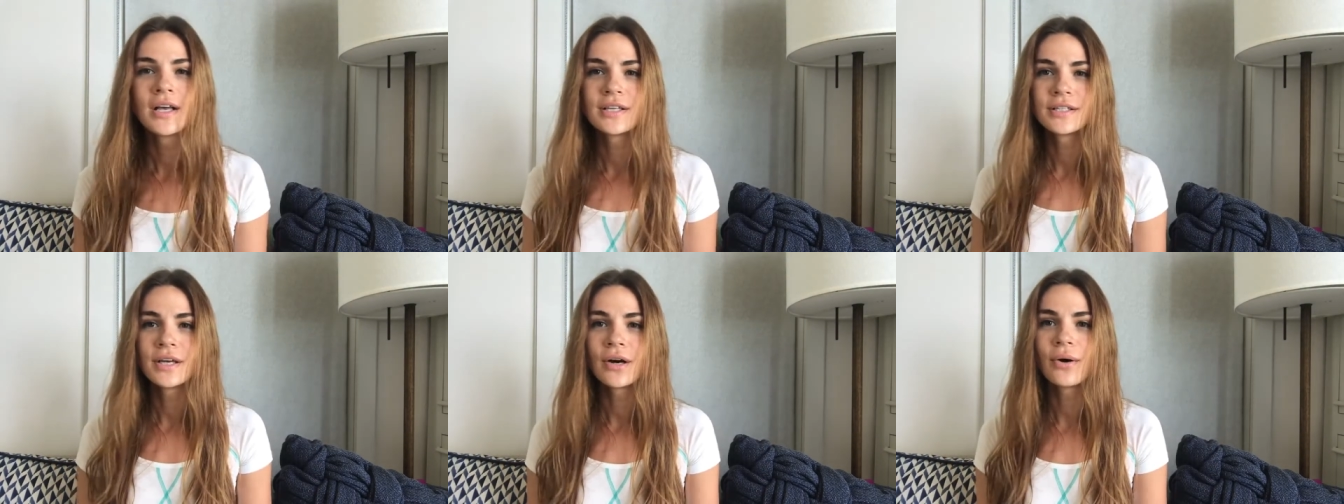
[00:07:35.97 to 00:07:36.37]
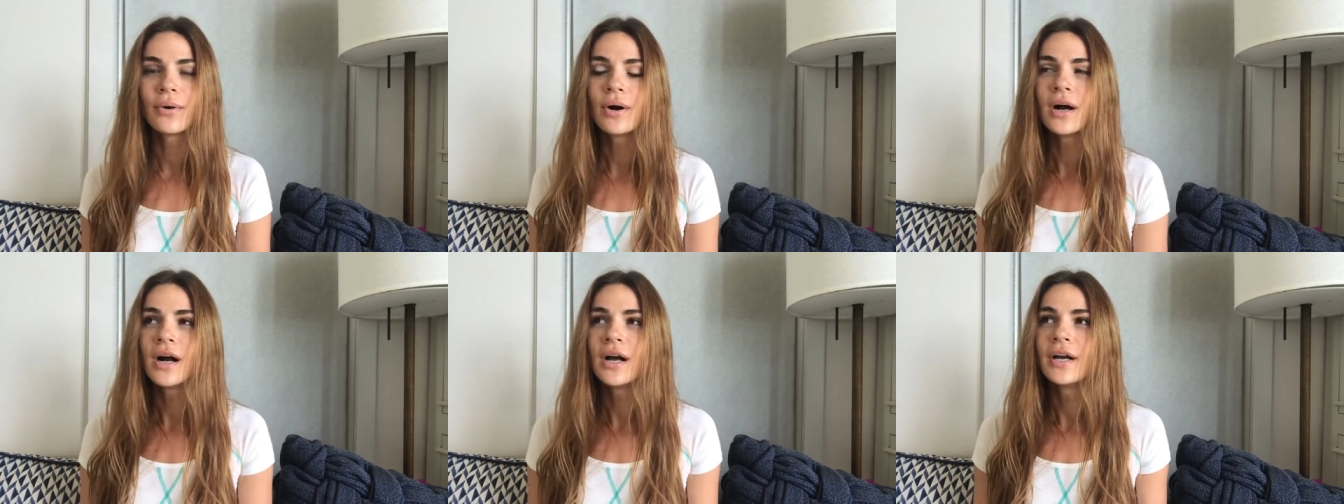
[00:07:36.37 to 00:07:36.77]

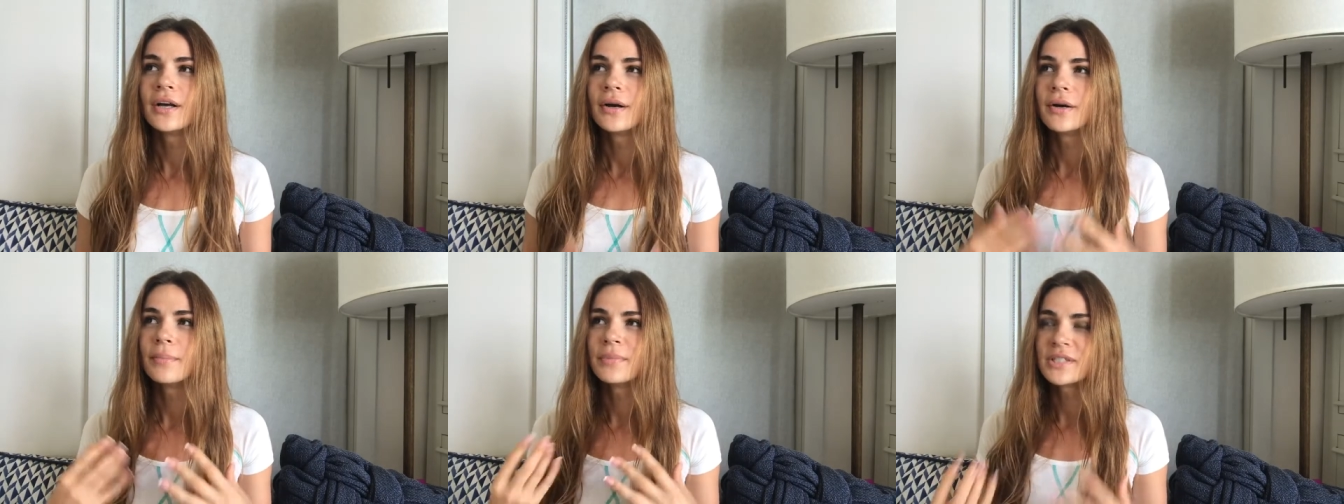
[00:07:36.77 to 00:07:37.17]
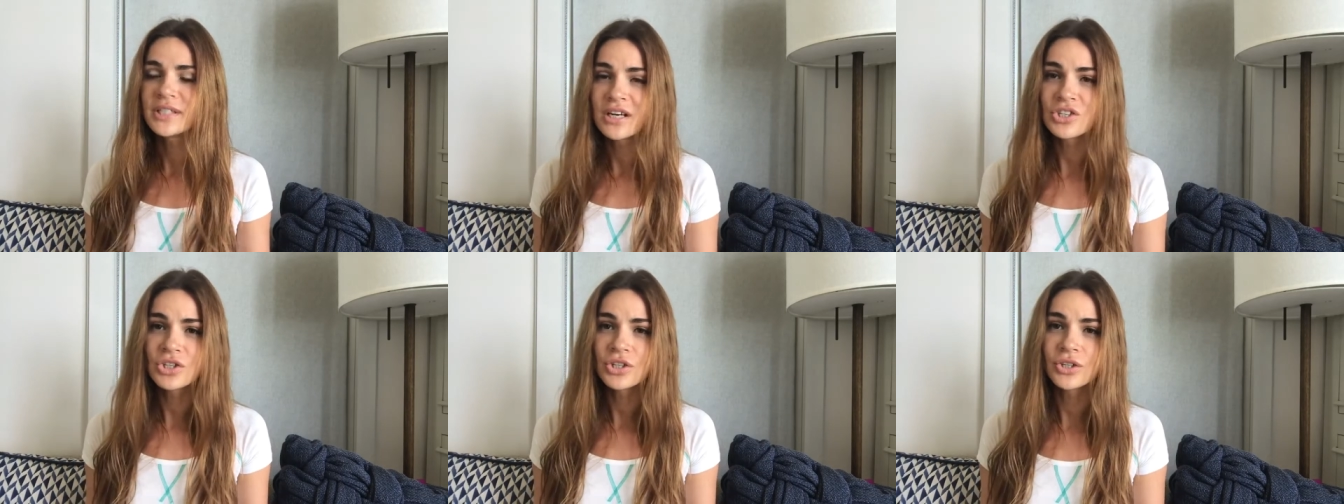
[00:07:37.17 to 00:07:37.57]
So
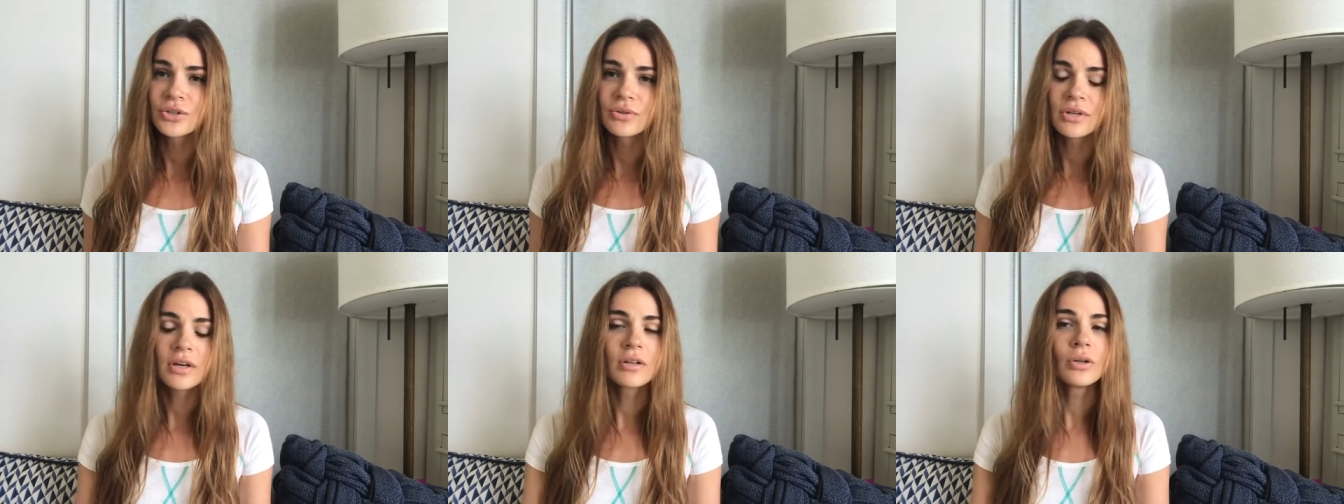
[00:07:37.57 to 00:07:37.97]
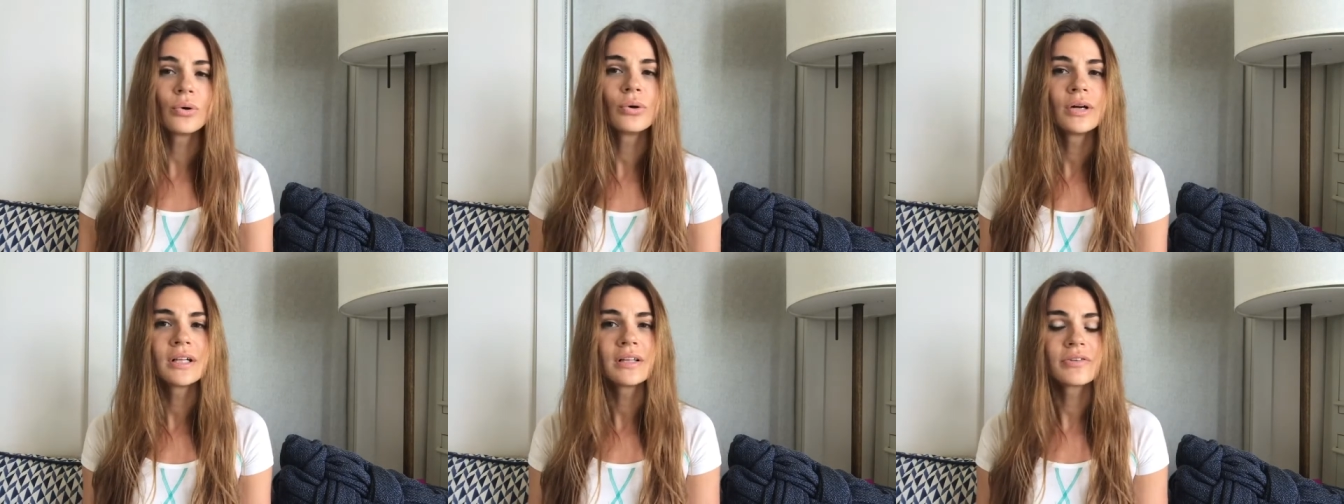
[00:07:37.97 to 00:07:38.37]
massaging cuticle
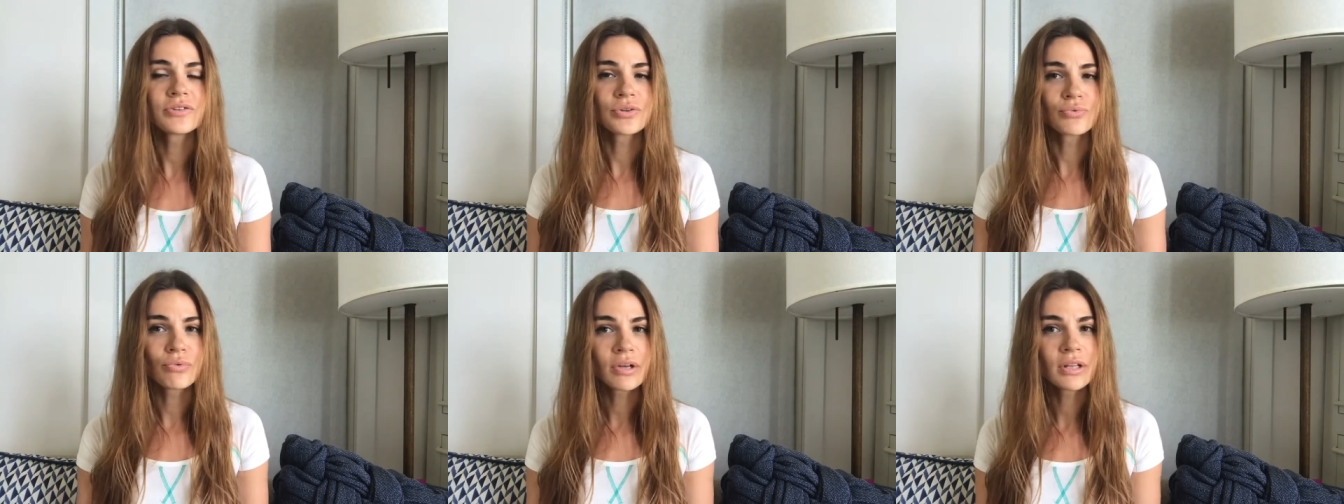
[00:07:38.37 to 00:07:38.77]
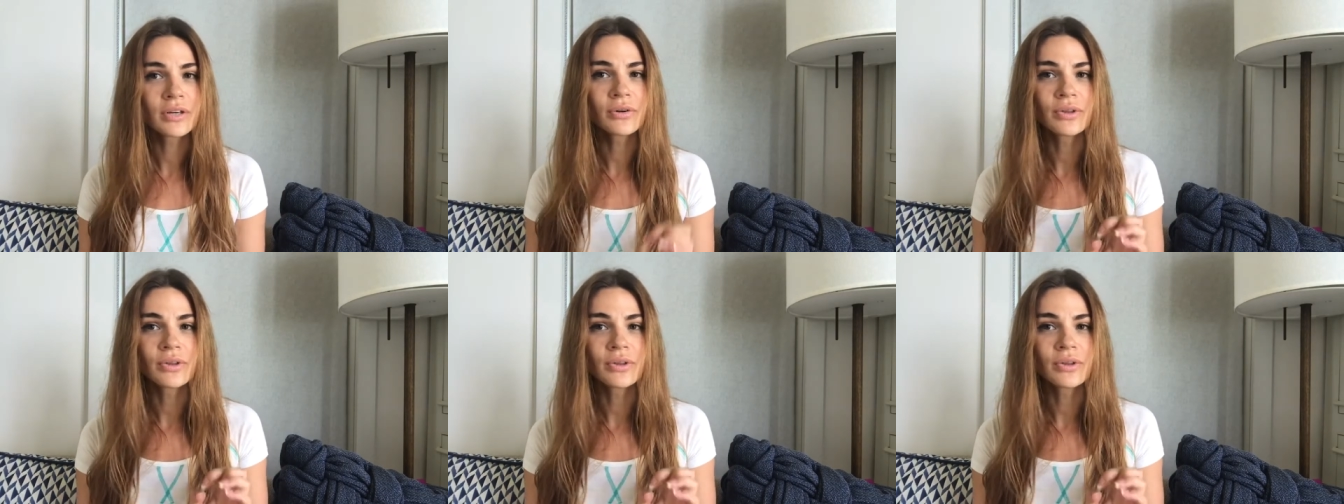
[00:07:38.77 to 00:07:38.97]
oil is a really